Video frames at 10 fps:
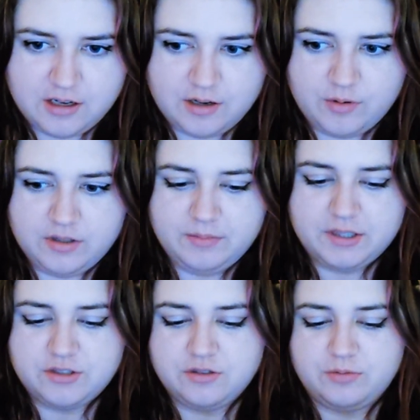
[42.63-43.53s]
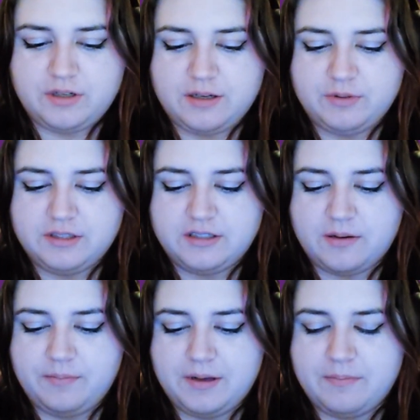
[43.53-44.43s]
I want to make sure when I take
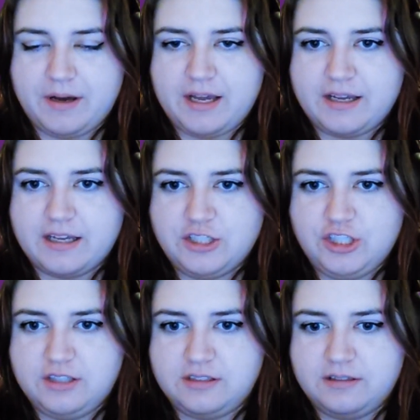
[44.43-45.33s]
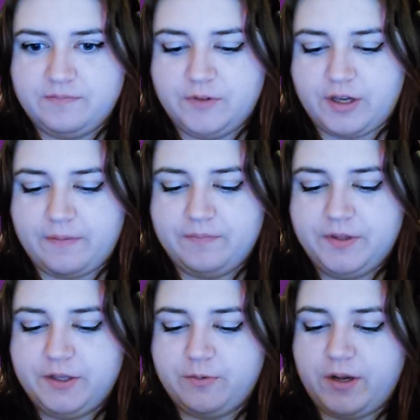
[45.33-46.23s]
a big bite, I get Cheez-It. Okay,
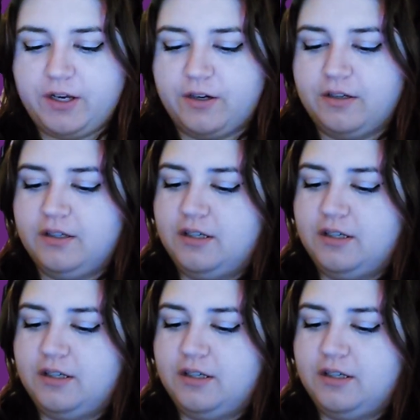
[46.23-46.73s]
right here.